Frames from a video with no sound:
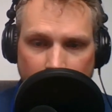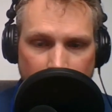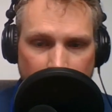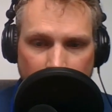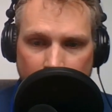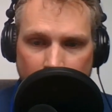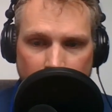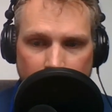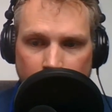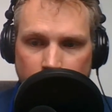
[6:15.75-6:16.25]

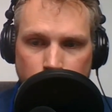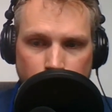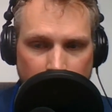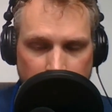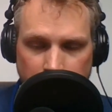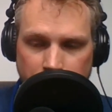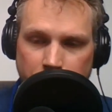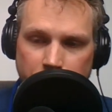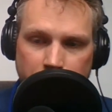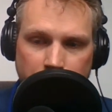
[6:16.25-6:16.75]
I
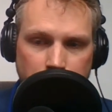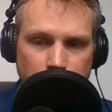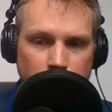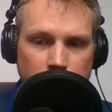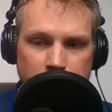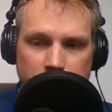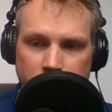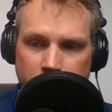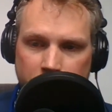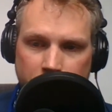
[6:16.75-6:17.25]
rushed you to the
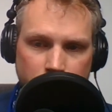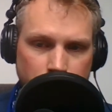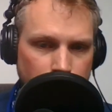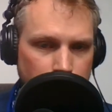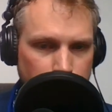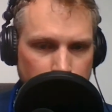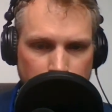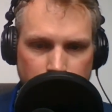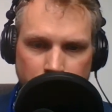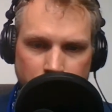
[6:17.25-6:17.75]
emergency
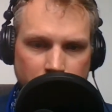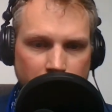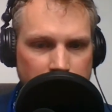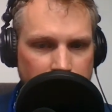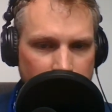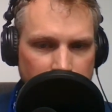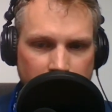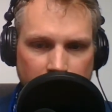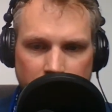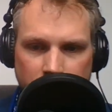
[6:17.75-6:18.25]
room. We
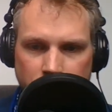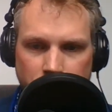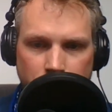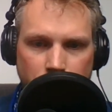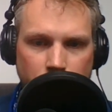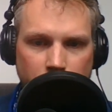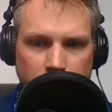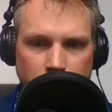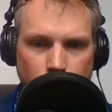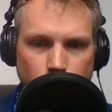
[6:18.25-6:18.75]
resuscitated you
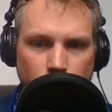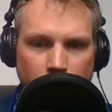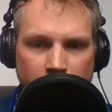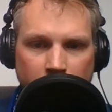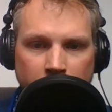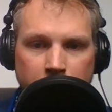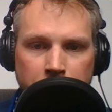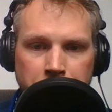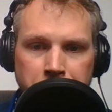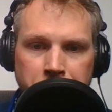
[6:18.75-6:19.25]
along the
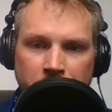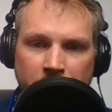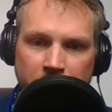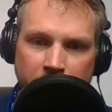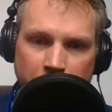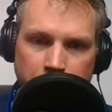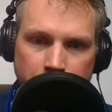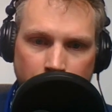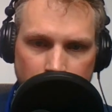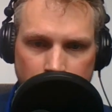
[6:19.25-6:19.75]
way
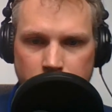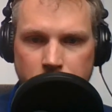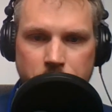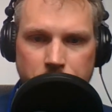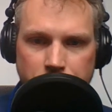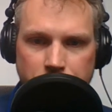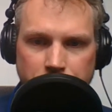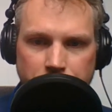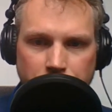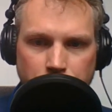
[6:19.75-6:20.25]
and they
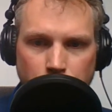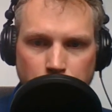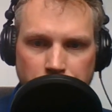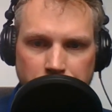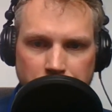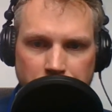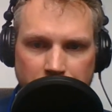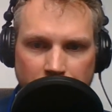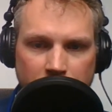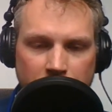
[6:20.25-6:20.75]
monitored you
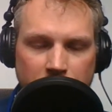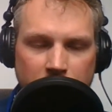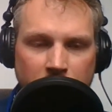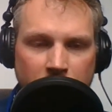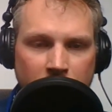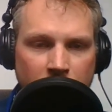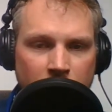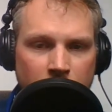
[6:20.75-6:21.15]
overnight.